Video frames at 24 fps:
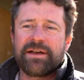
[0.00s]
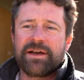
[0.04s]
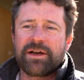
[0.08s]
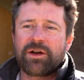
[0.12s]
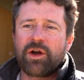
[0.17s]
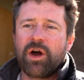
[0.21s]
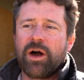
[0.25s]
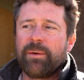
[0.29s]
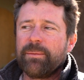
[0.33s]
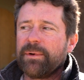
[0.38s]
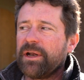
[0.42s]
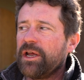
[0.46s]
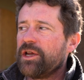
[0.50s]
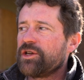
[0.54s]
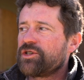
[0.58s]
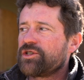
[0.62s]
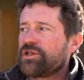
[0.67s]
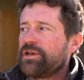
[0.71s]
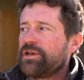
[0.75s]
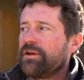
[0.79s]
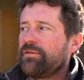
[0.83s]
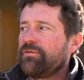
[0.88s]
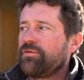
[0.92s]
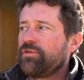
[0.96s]
a
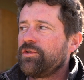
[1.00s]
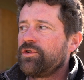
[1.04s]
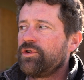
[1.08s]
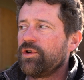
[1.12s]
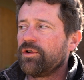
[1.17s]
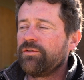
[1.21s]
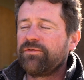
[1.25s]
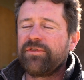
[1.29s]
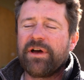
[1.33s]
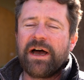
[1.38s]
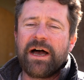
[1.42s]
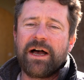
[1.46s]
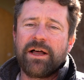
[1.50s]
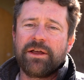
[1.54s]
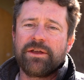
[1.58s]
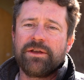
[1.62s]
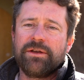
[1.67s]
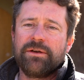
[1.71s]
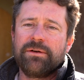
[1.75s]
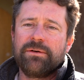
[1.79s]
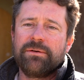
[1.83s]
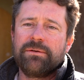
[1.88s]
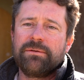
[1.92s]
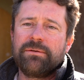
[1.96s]
combination of good
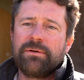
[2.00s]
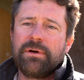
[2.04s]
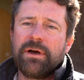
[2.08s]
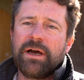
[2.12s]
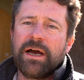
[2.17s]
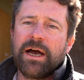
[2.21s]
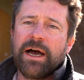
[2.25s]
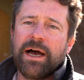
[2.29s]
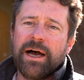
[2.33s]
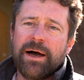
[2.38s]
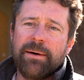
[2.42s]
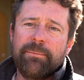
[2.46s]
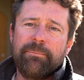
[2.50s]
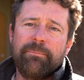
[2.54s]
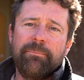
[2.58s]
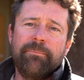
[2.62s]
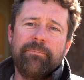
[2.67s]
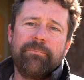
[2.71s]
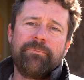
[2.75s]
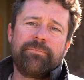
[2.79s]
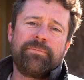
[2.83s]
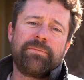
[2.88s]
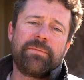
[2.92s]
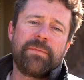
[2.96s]
value
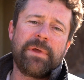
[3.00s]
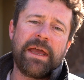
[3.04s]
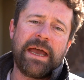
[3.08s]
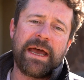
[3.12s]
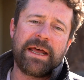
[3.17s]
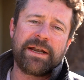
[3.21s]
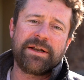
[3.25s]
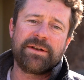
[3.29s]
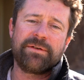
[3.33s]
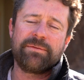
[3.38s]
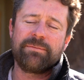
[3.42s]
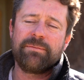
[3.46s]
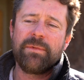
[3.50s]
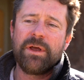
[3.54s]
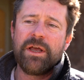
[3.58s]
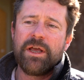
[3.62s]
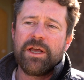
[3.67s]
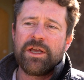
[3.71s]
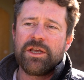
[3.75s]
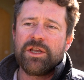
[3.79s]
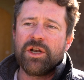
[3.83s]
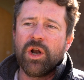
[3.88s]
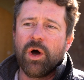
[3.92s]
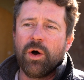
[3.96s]
and
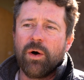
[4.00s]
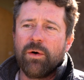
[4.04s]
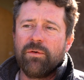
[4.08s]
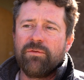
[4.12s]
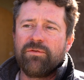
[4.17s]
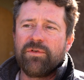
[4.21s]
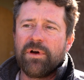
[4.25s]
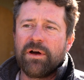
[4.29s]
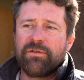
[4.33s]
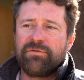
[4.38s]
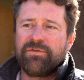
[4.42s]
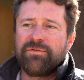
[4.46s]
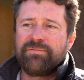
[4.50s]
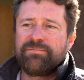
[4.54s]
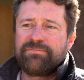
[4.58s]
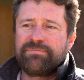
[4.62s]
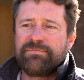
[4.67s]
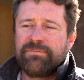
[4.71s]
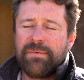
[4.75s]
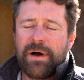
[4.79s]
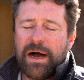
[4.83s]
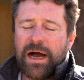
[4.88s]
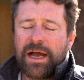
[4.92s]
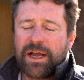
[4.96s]

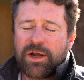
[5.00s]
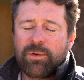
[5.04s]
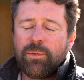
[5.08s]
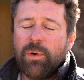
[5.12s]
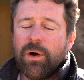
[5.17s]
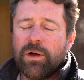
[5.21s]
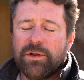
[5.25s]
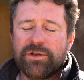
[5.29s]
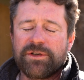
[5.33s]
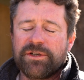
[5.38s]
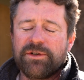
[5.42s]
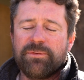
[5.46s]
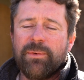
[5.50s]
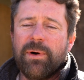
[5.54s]
a high quality